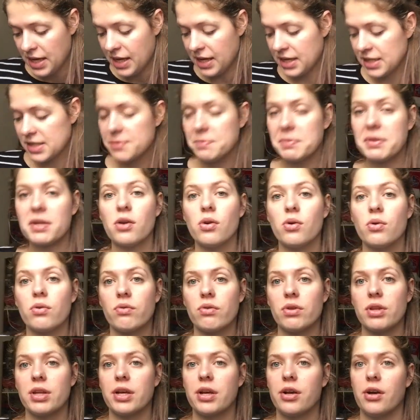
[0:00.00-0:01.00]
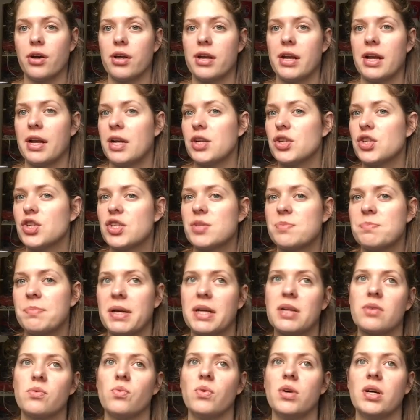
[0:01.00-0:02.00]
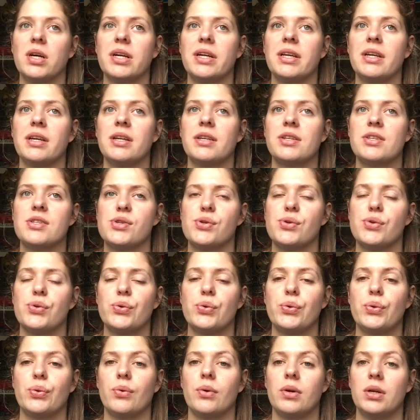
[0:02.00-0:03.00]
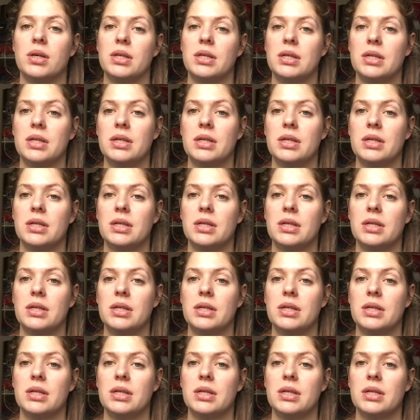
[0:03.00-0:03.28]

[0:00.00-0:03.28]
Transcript: And it's been going really good. And I just picked one to